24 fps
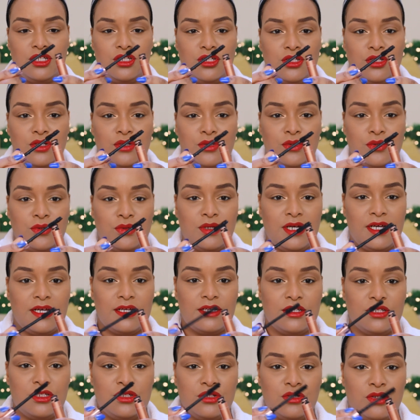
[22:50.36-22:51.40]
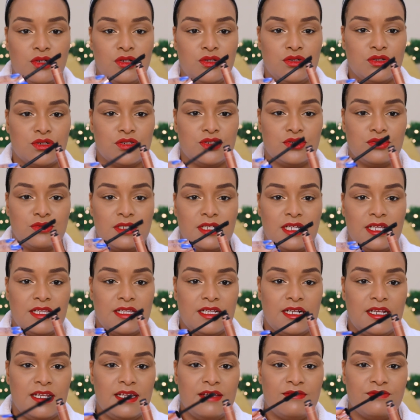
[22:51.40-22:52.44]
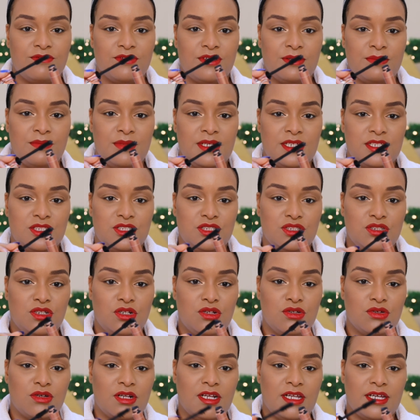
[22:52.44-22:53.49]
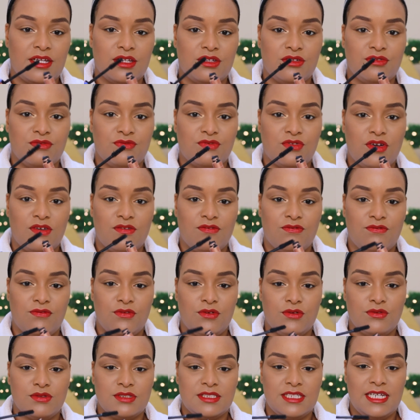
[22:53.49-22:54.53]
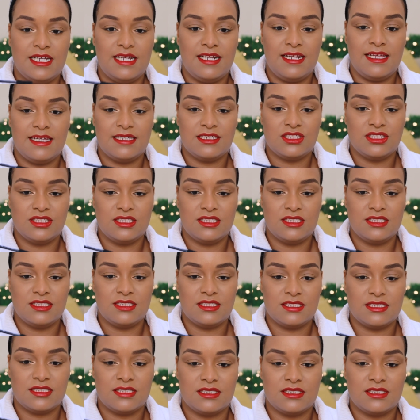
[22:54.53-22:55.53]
look to another level. It makes you look like you've got false eyelashes.